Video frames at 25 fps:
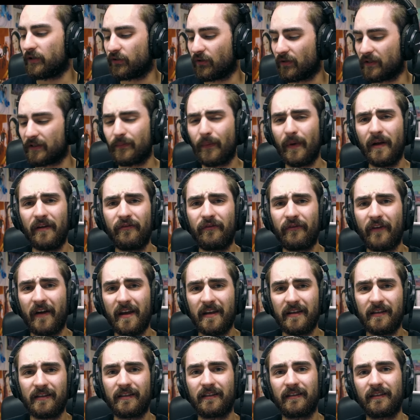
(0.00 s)
Also, is my
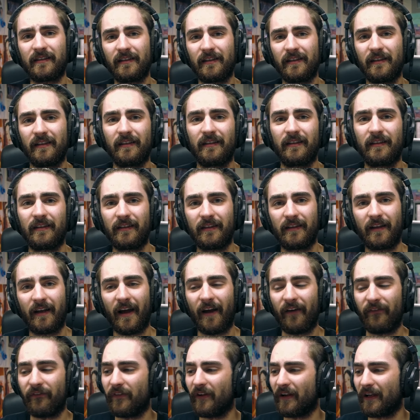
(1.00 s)
face...
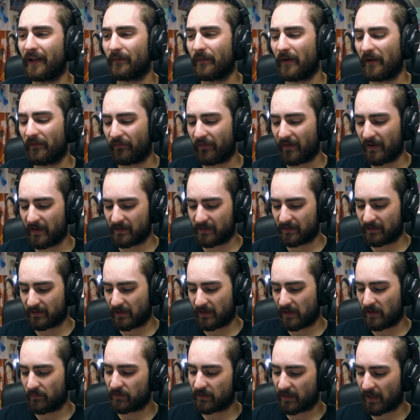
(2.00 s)
I feel like my face
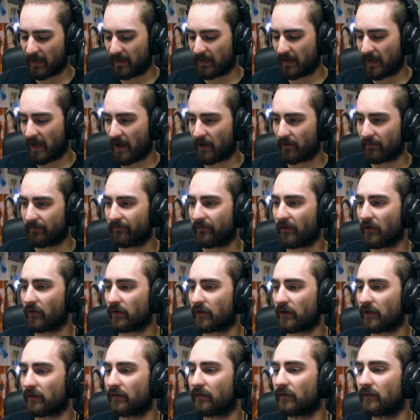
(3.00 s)
keeps getting out of
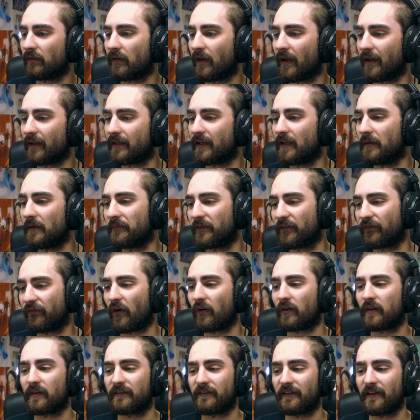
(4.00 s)
focus and keeps
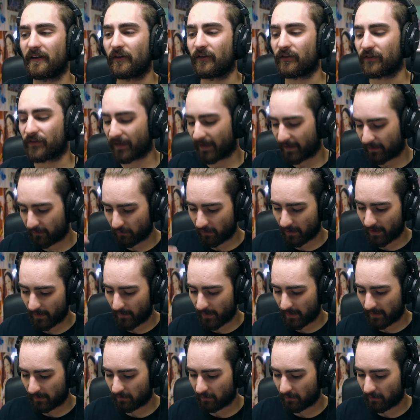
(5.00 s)
focusing on Sakura
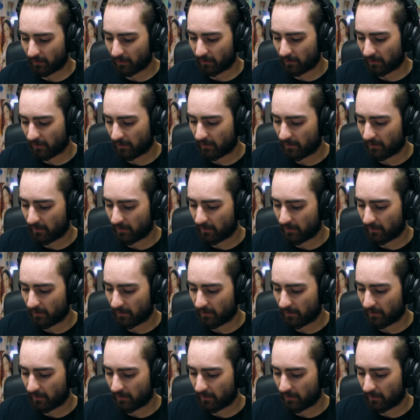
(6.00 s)
back there.